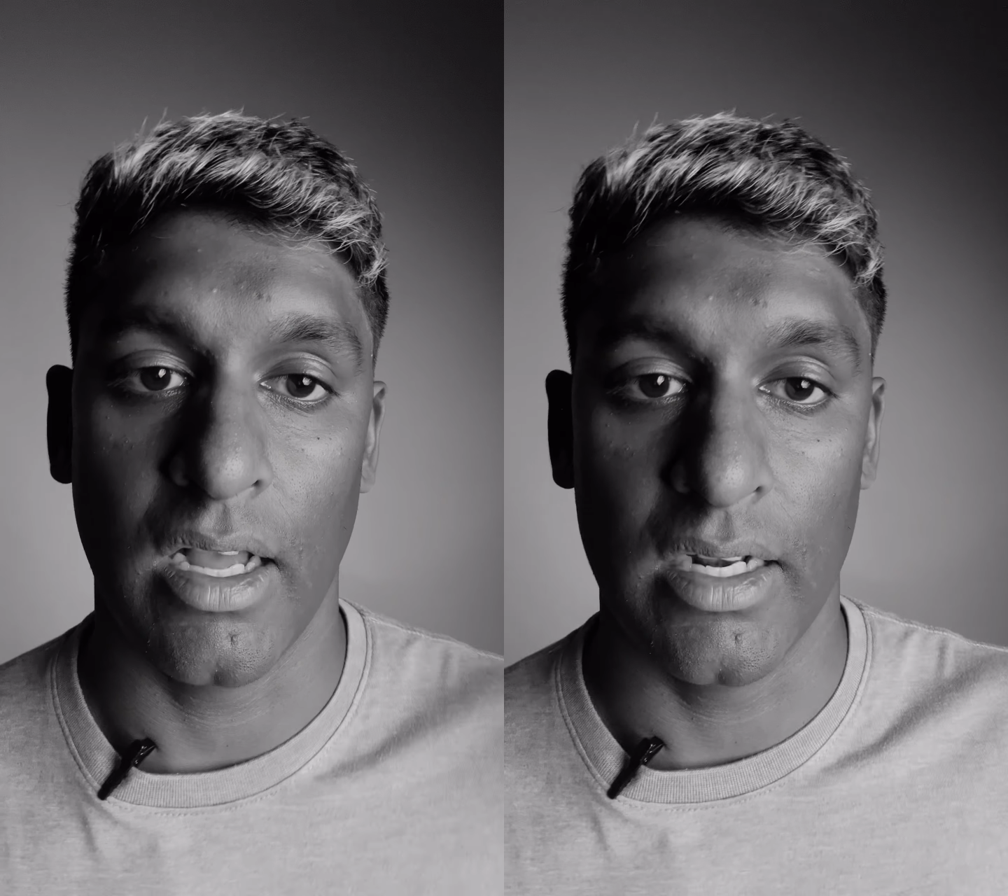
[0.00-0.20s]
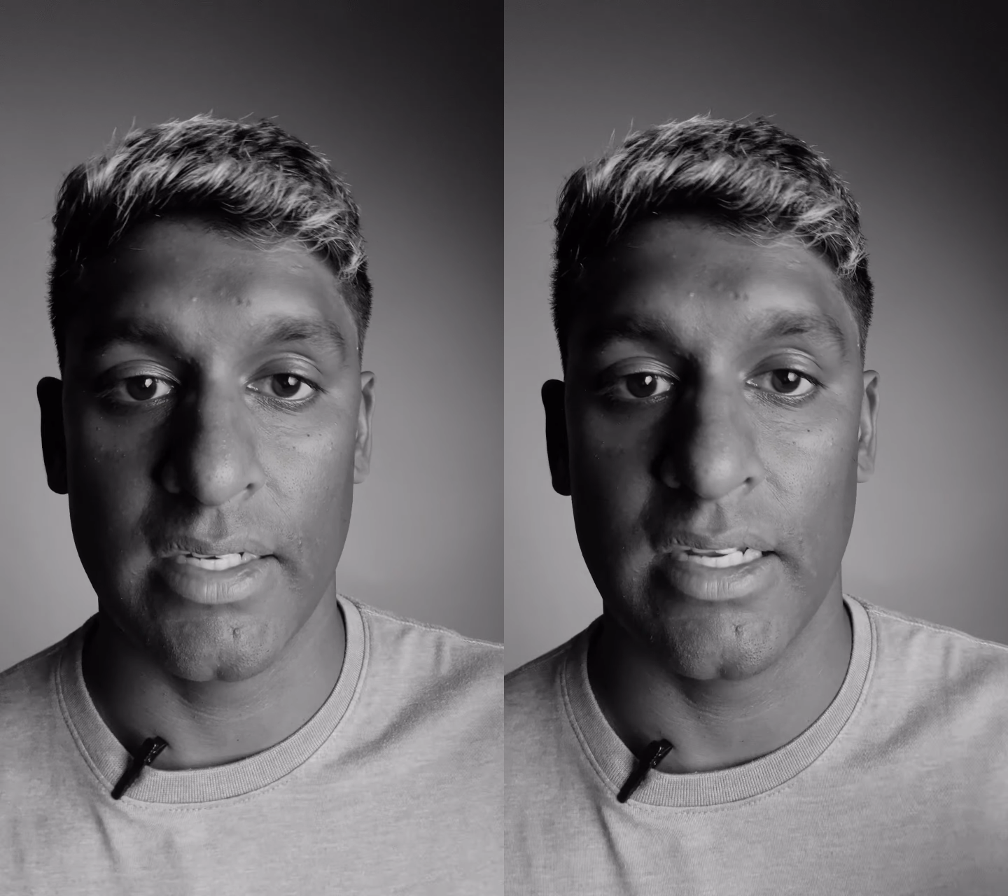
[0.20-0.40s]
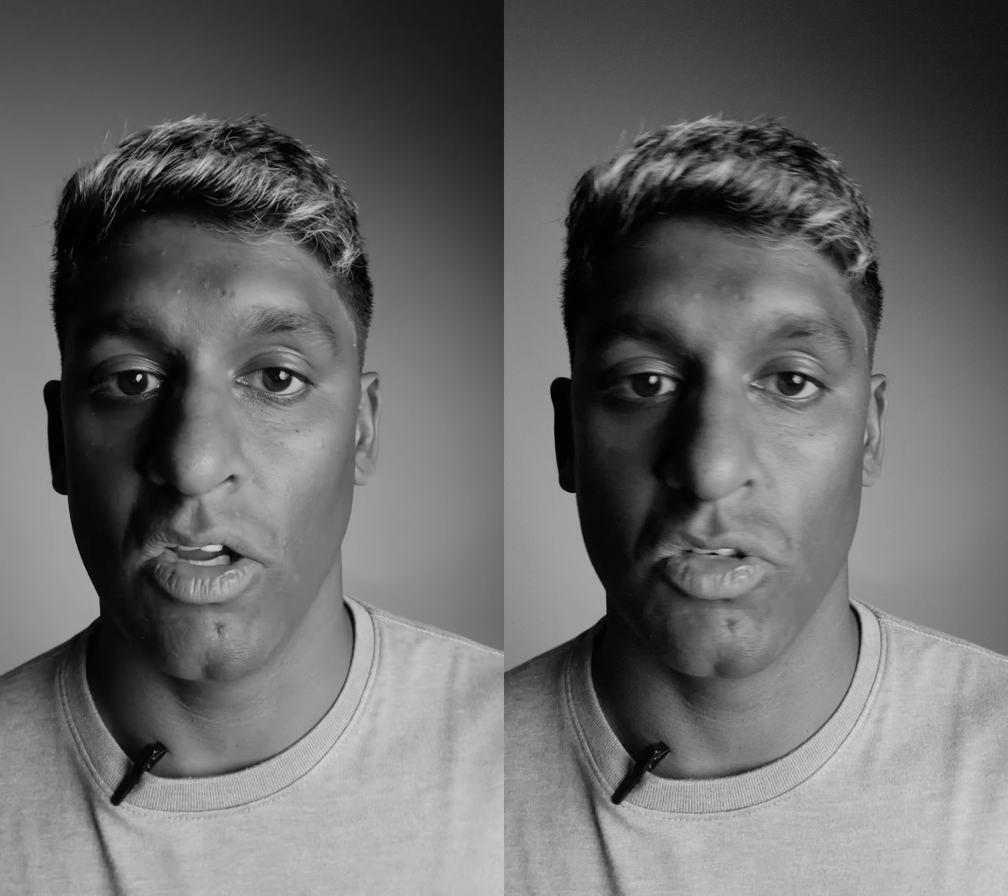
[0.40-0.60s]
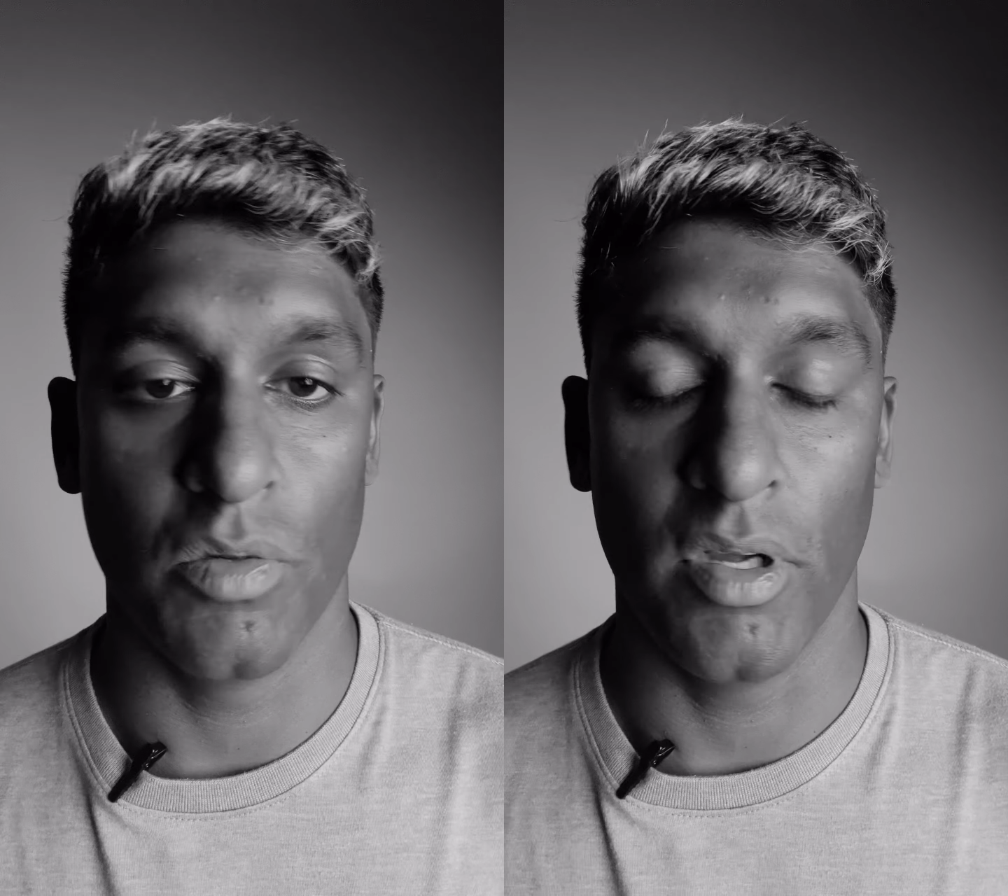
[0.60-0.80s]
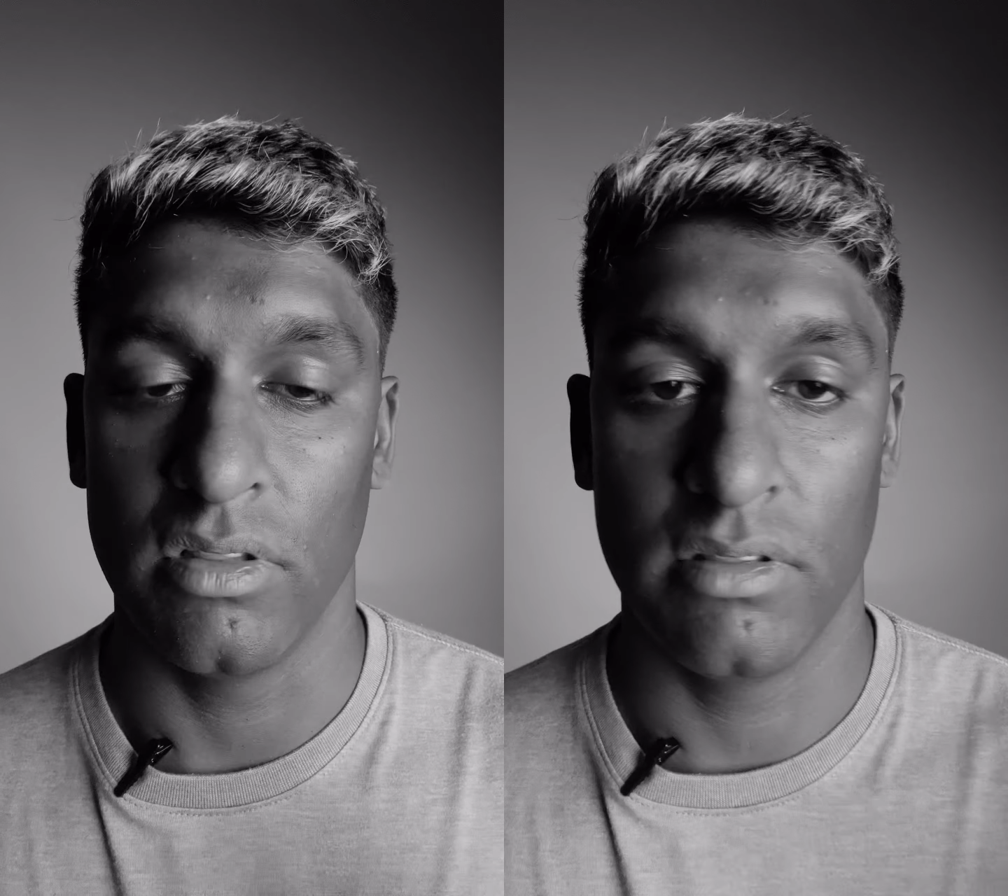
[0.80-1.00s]
culled it down to
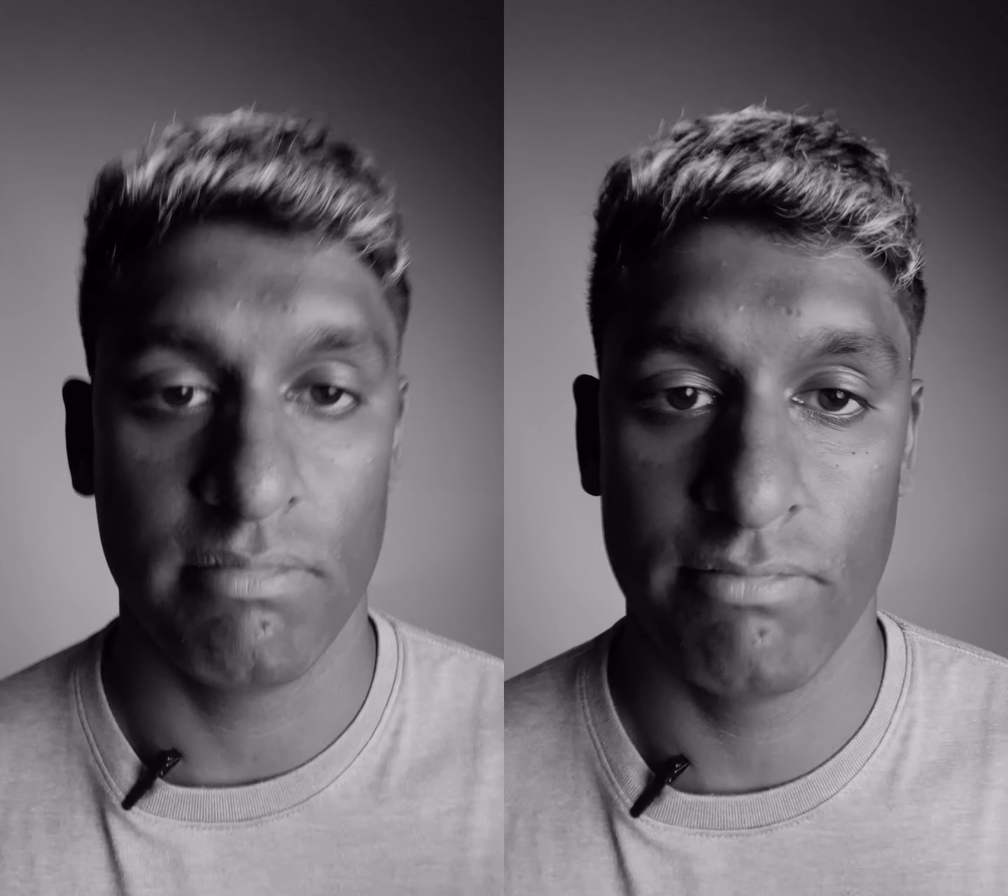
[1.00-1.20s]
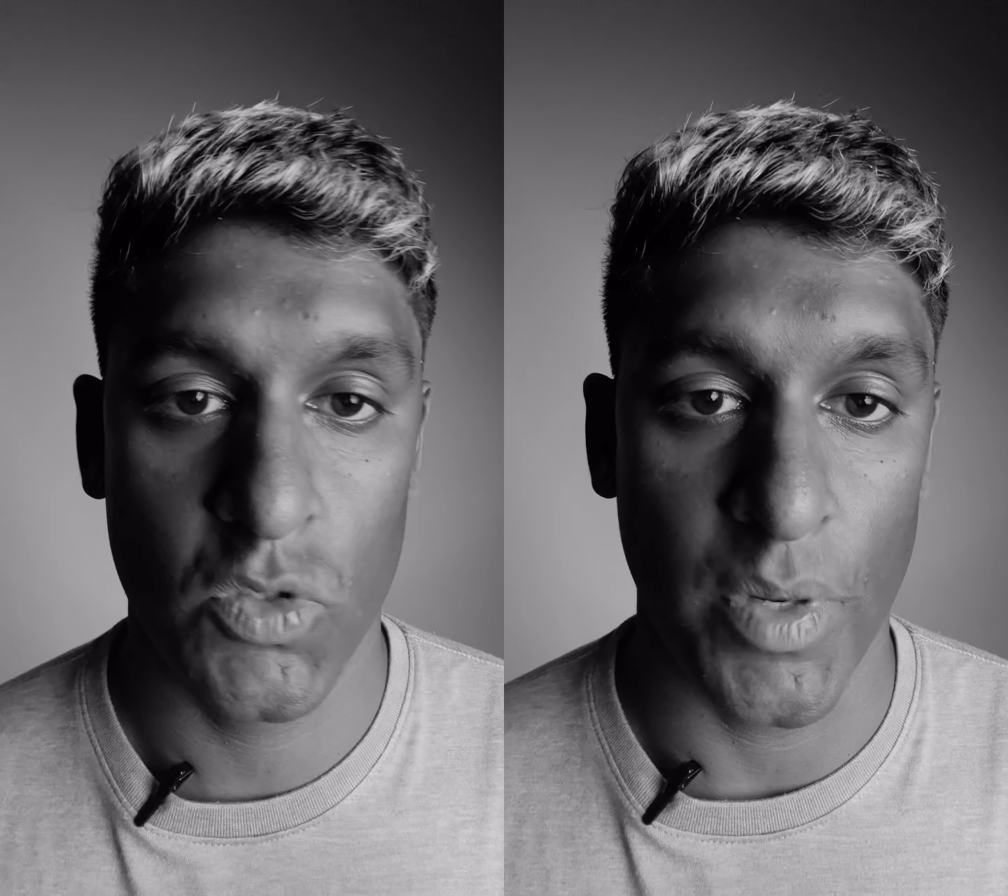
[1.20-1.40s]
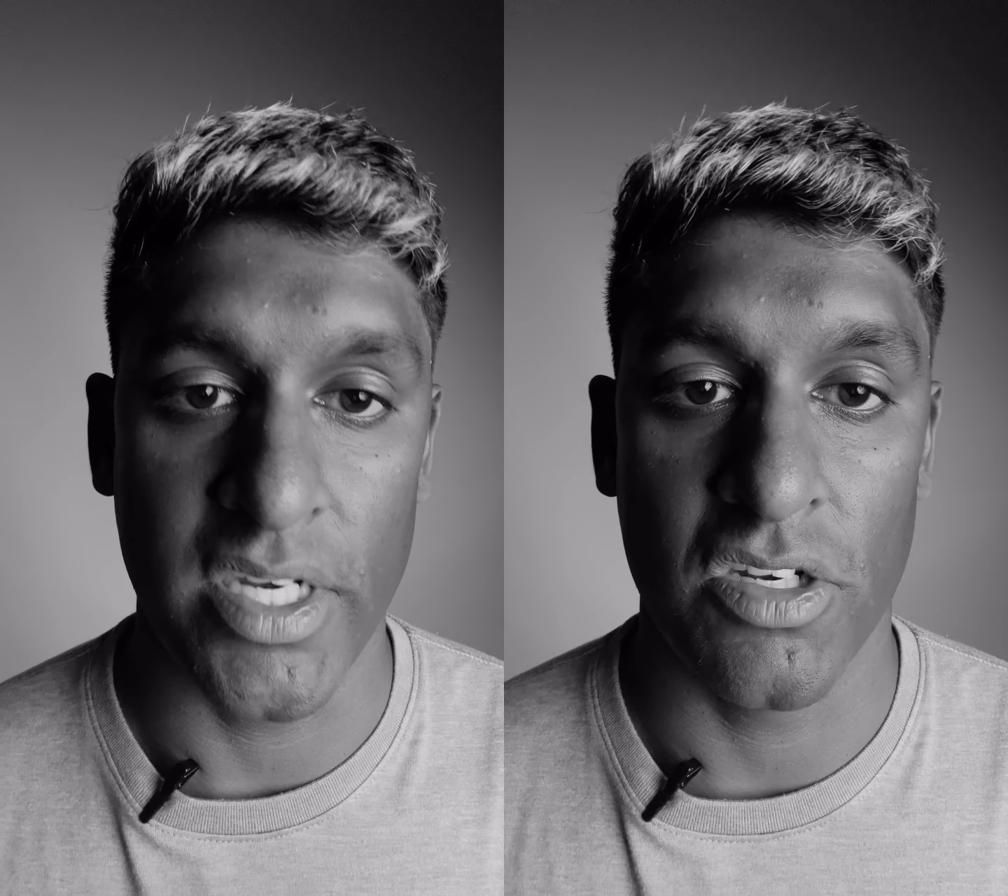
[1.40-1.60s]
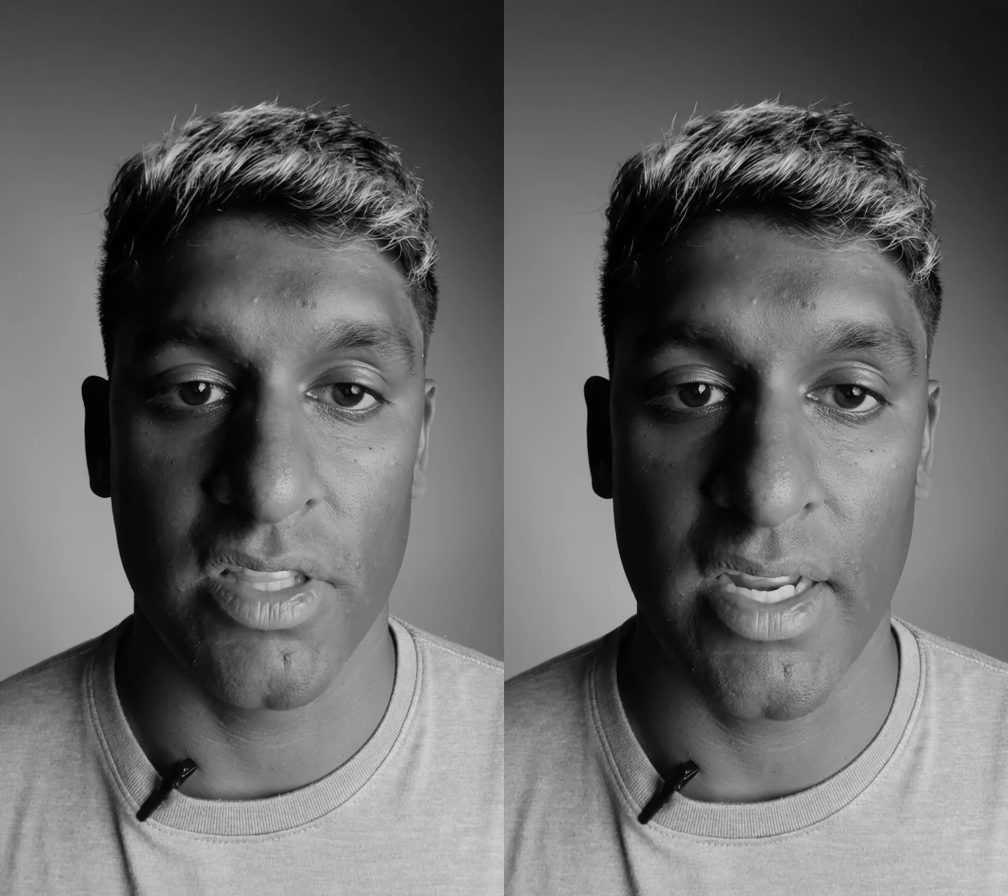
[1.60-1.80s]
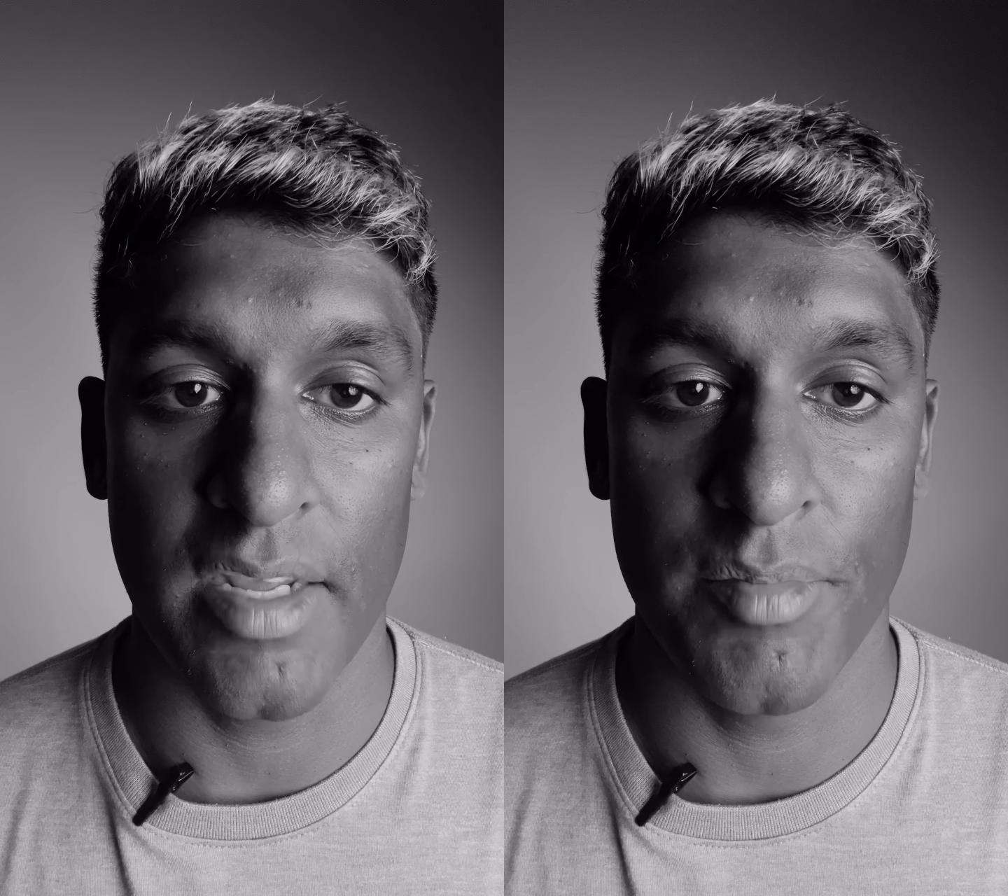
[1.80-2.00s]
about 20 to 30